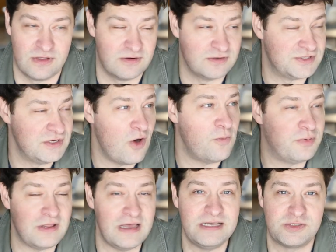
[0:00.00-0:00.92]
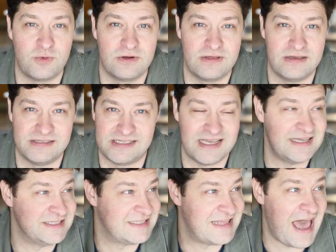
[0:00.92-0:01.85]
There's no place where it
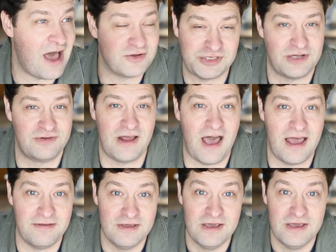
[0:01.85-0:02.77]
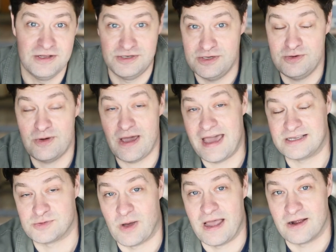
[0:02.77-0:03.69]
says, Thou shall not do
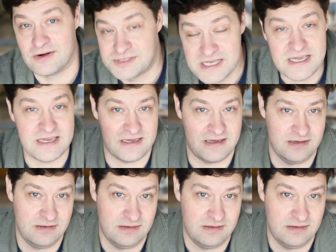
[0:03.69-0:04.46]
X, Y, or Z.